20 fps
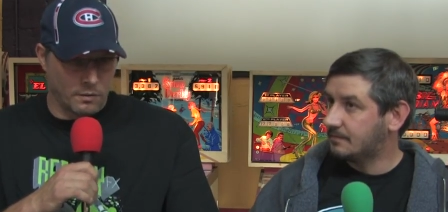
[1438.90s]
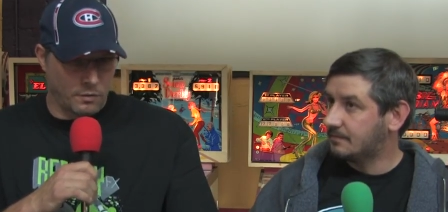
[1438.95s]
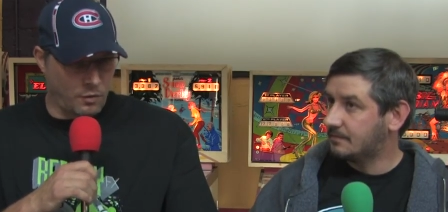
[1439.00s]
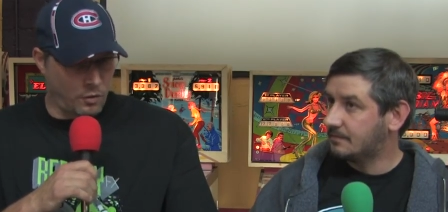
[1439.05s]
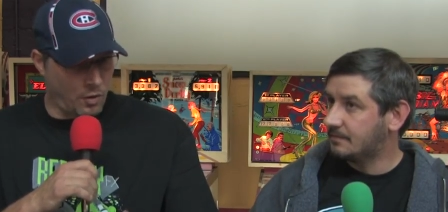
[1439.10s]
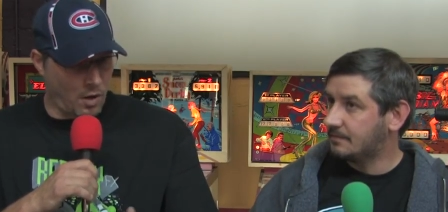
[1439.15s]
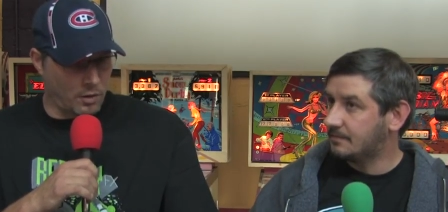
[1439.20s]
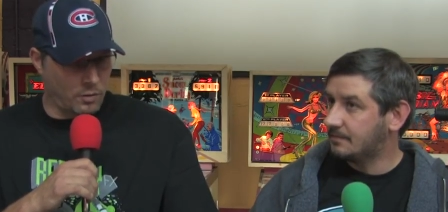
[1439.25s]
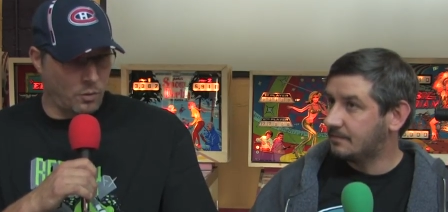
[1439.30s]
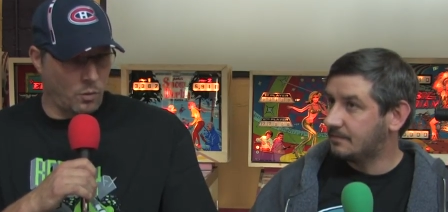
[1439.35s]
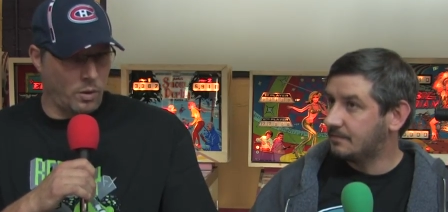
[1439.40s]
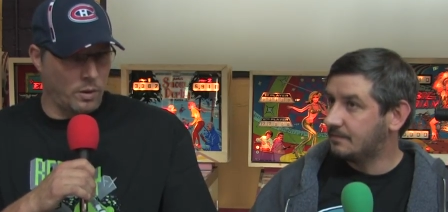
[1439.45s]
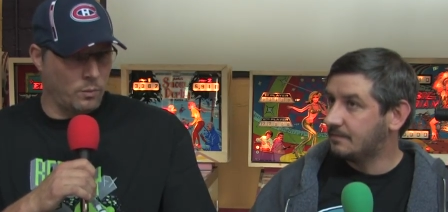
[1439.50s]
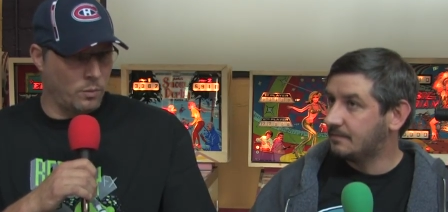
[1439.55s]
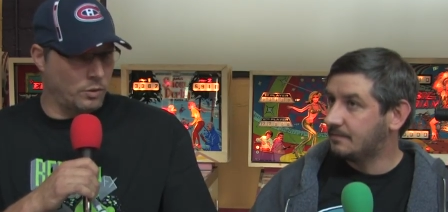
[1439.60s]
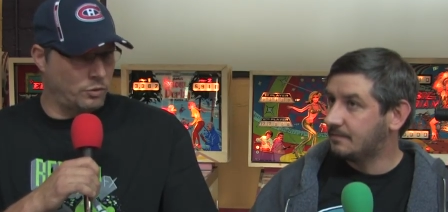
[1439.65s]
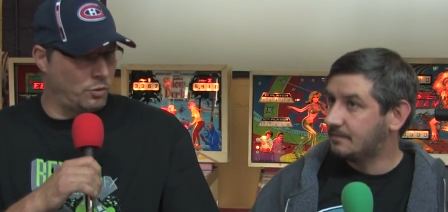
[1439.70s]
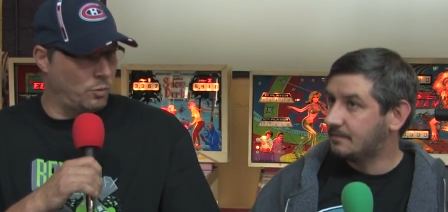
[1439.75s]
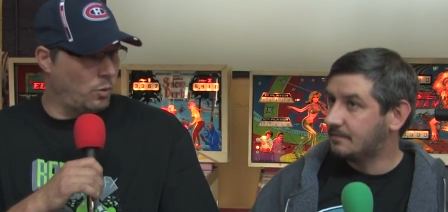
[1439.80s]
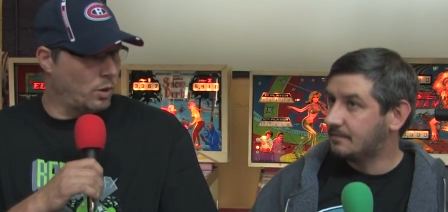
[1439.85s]
Speaker 1: you're not
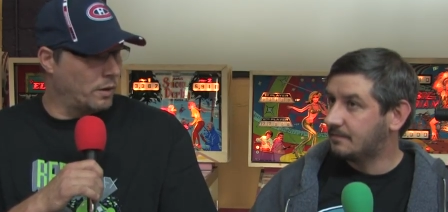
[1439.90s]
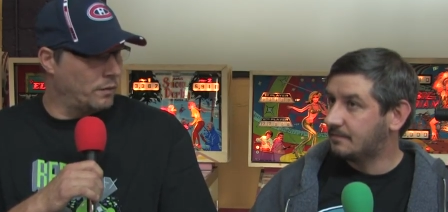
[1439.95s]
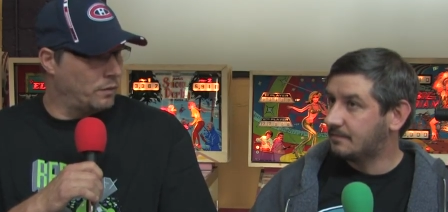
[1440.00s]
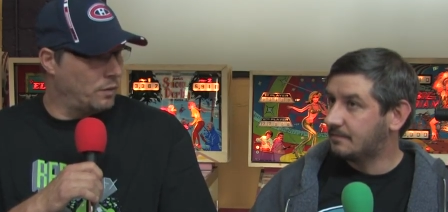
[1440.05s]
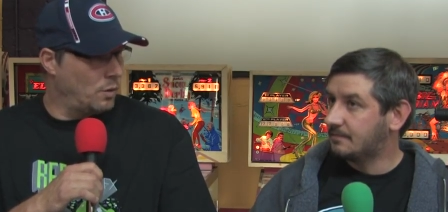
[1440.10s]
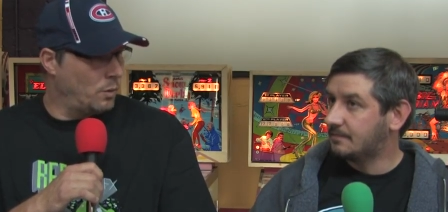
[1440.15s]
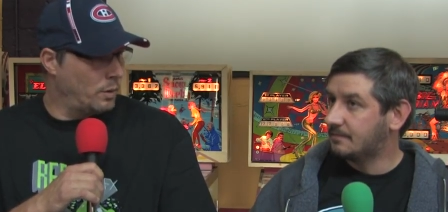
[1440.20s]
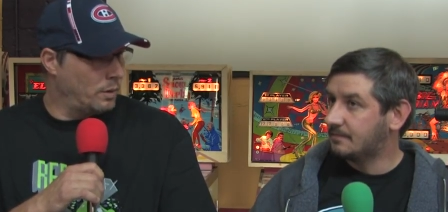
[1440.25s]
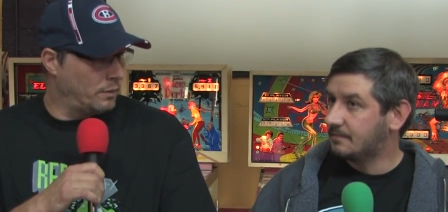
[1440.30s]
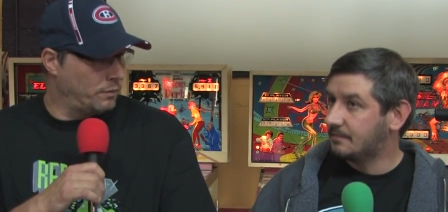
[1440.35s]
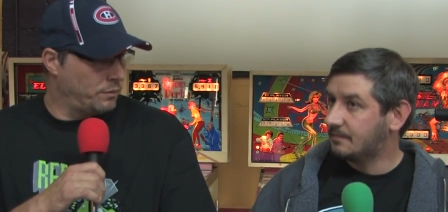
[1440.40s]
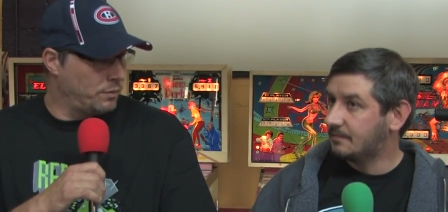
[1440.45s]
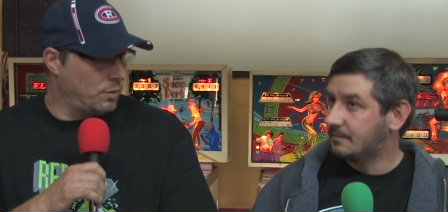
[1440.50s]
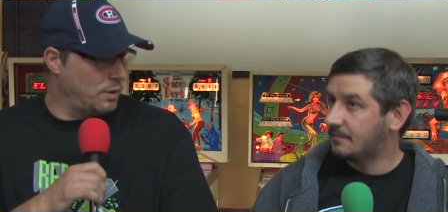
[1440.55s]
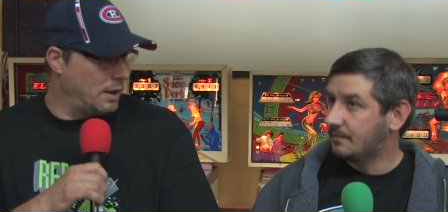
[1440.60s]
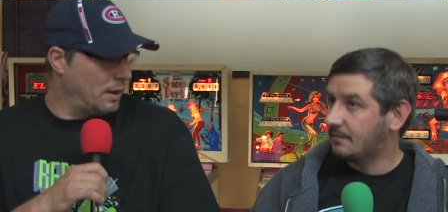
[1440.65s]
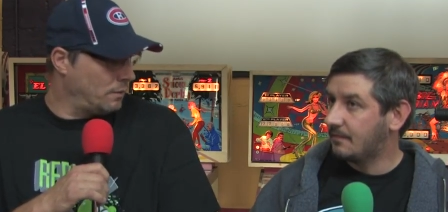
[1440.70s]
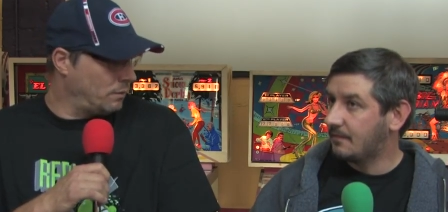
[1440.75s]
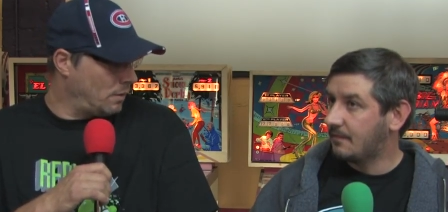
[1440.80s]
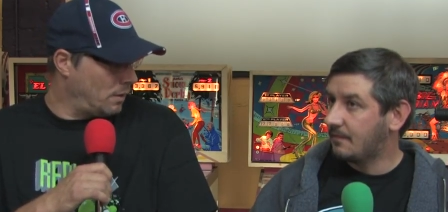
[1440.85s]
growing what you want to do. And if
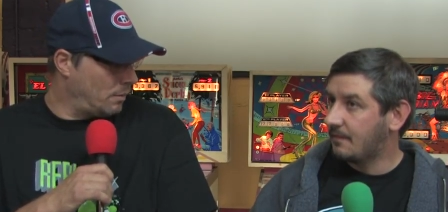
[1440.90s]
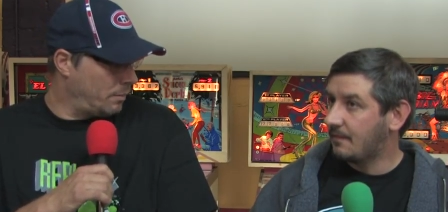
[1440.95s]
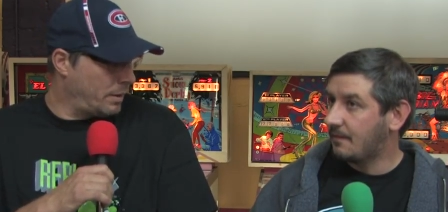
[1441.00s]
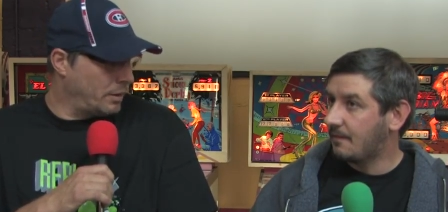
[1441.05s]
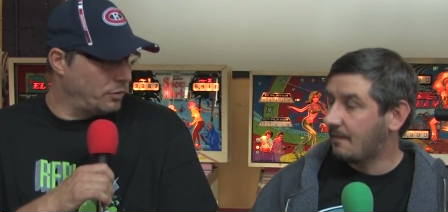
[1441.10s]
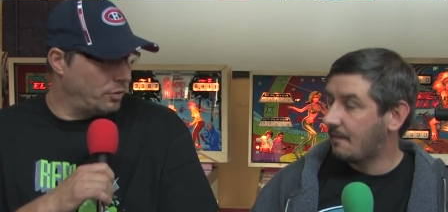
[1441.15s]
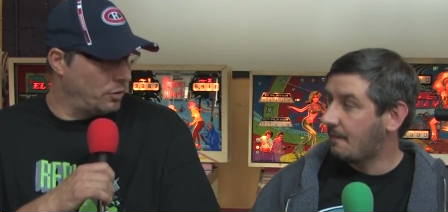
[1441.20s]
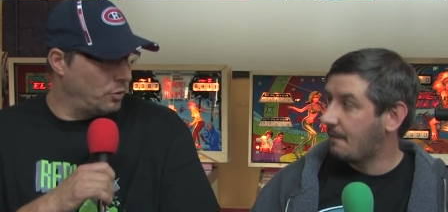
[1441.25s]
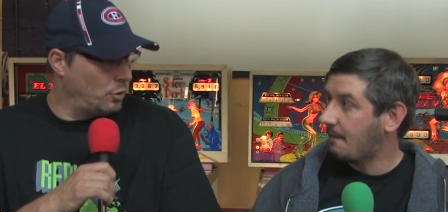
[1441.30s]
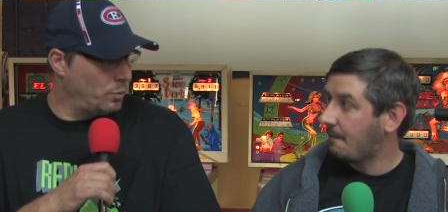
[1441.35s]
you get a bunch of